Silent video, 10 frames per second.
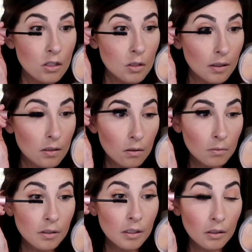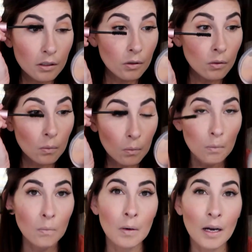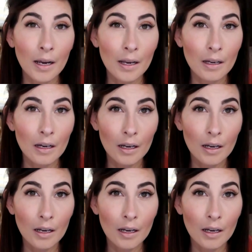So I don't really know why